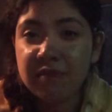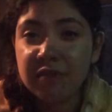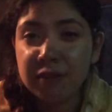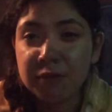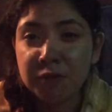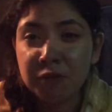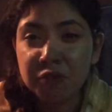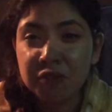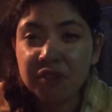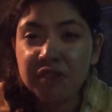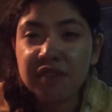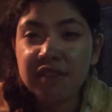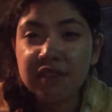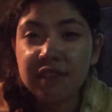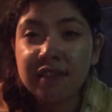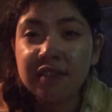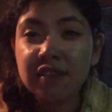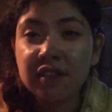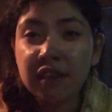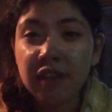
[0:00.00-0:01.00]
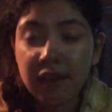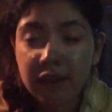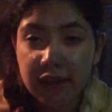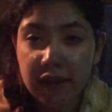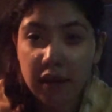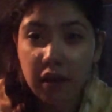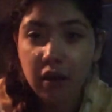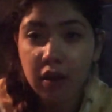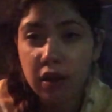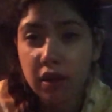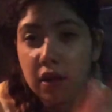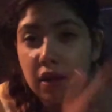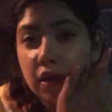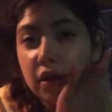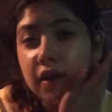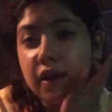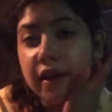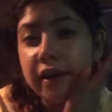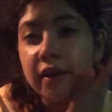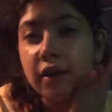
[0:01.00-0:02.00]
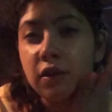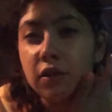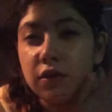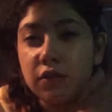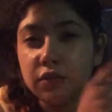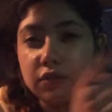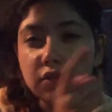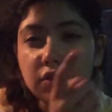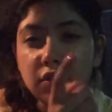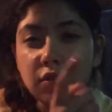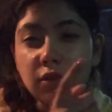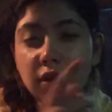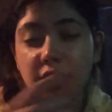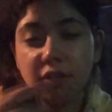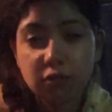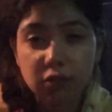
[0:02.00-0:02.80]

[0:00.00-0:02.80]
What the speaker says: motion sensor like kind of close to the wall.